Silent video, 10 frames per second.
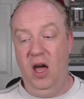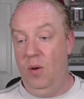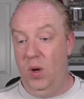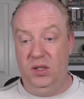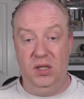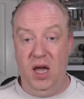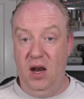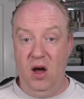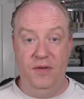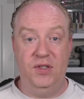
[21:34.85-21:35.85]
Once
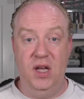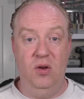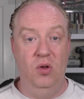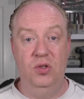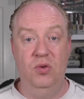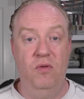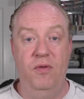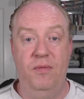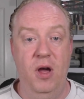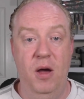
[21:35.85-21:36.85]
again, I've said on sort
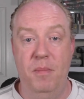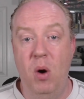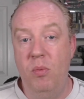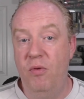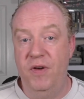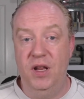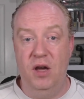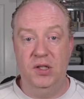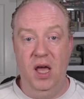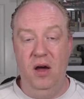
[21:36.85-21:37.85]
of multiple
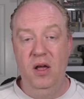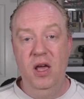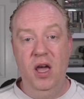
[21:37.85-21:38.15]
videos now,